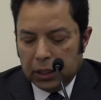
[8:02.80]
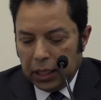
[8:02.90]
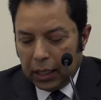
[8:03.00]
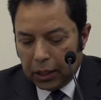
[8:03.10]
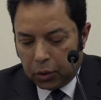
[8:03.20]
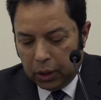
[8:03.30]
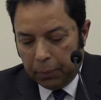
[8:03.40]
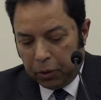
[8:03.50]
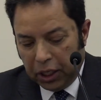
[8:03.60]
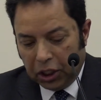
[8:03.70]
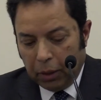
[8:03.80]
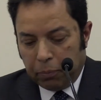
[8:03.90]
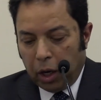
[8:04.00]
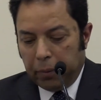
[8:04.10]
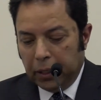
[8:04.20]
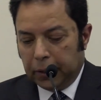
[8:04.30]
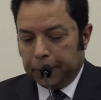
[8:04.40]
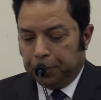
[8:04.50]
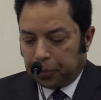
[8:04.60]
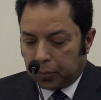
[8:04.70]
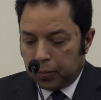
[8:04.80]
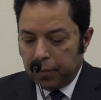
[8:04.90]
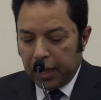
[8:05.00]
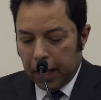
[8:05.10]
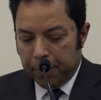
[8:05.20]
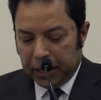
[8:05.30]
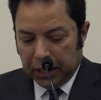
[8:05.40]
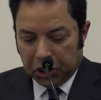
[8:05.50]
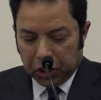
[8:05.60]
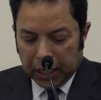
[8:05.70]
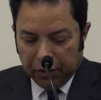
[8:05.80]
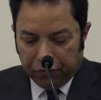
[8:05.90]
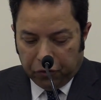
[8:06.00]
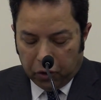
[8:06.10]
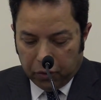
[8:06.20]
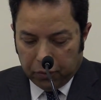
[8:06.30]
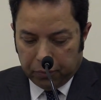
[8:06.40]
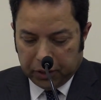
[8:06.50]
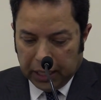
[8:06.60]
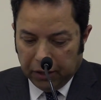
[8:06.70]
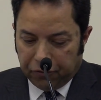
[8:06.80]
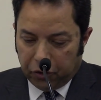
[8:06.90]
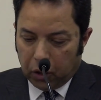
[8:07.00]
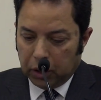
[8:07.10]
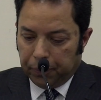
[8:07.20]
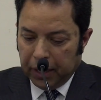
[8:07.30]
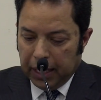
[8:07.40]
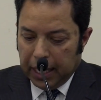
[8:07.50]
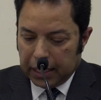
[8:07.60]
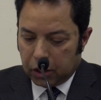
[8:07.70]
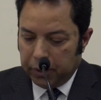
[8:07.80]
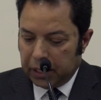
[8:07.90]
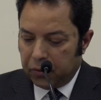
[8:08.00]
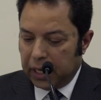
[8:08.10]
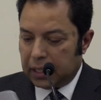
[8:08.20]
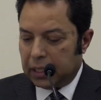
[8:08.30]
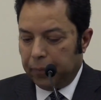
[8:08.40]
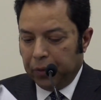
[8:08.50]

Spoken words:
She understood the potential problems, but this China front has to be addressed.